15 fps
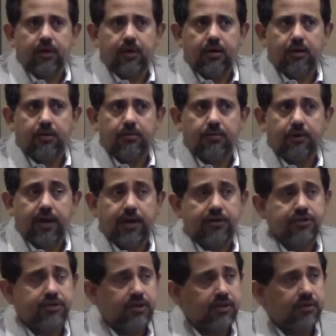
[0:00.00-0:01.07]
our
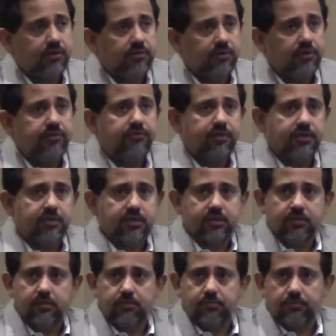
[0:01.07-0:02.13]
energy delivery
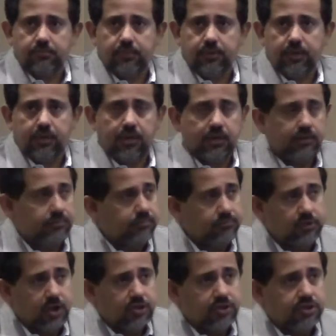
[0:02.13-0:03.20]
system,
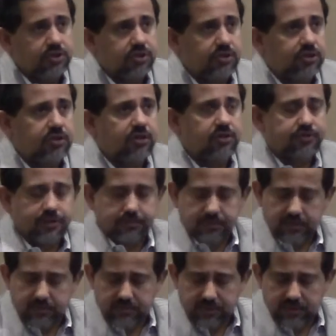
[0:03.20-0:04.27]
not just in this country,
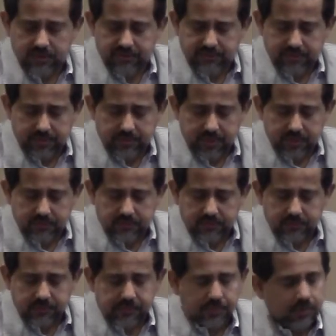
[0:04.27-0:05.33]
but everywhere else.
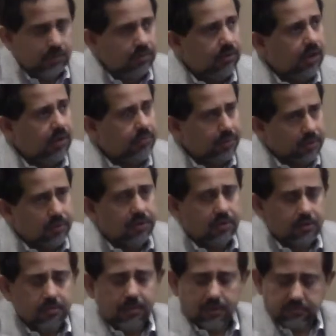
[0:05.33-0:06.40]
And we're going to
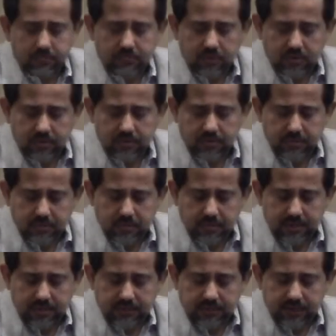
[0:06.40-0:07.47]
hear about more
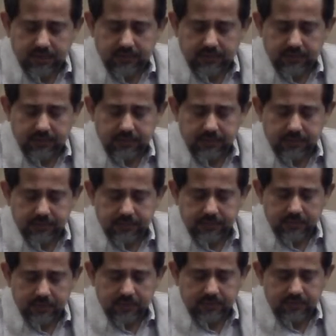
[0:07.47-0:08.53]
about that
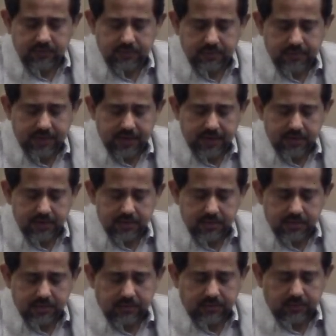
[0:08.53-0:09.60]
from our panelists,
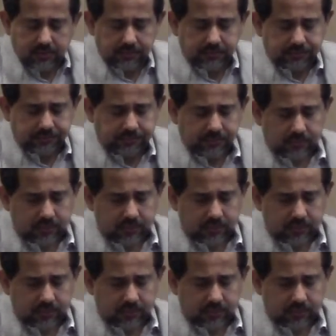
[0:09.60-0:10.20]
but I'm